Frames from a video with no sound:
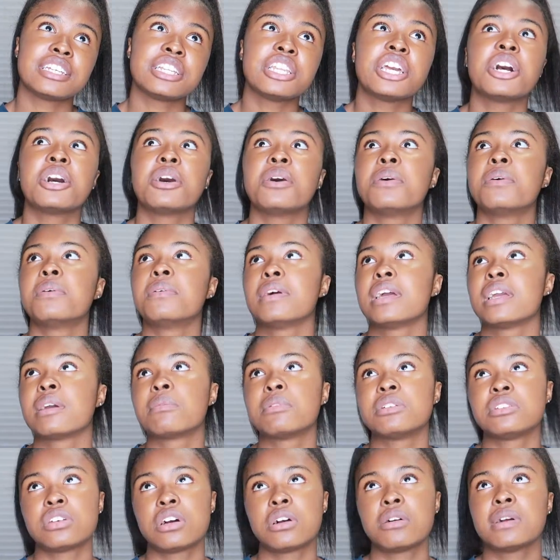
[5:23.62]
you know, it
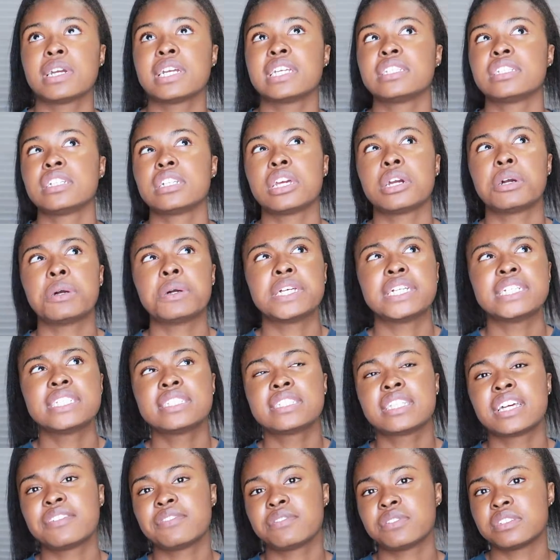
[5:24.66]
was always, you know, his
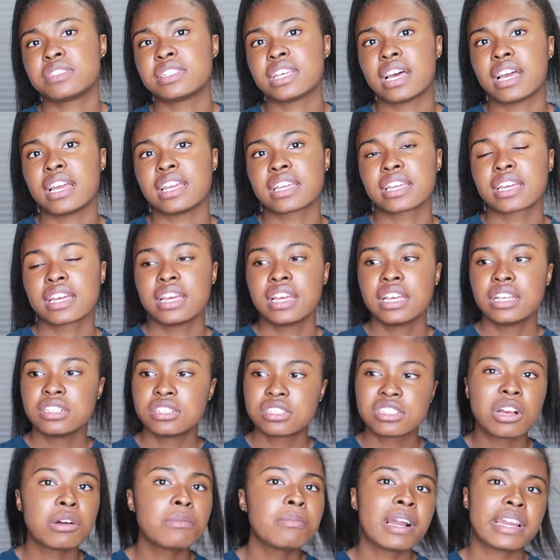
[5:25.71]
stuff was like
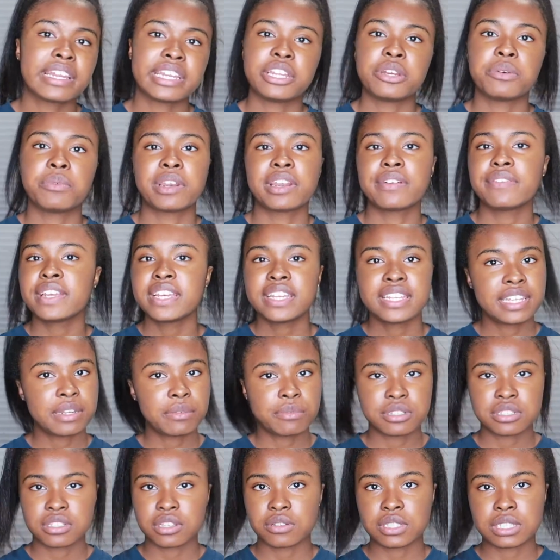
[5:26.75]
so minute. Whatever he did
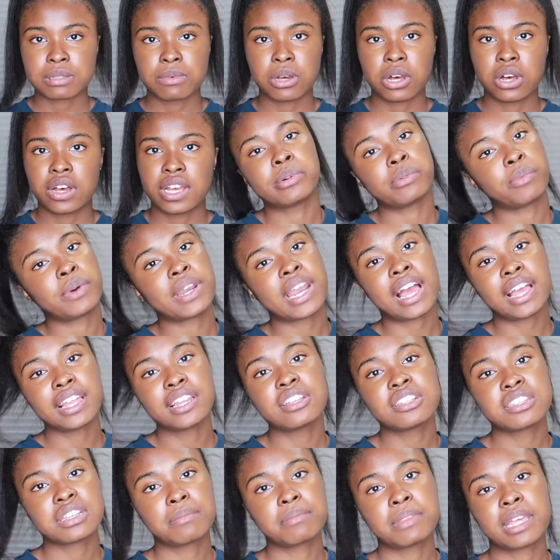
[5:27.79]
was so small, but when I
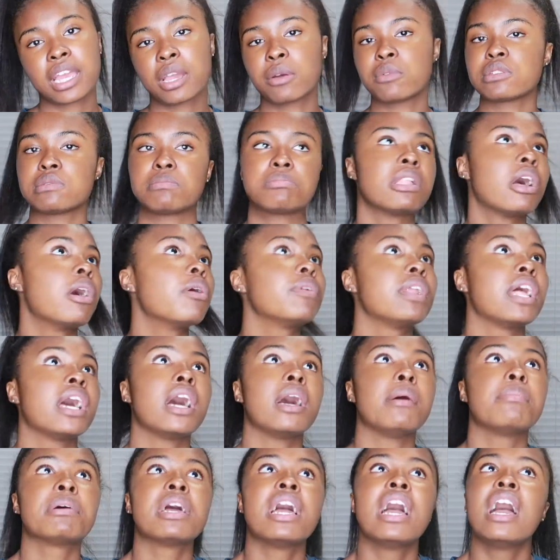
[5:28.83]
did something, it was blown
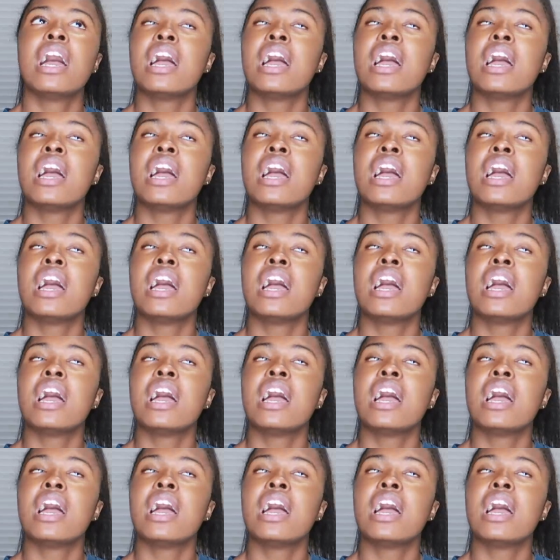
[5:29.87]
up.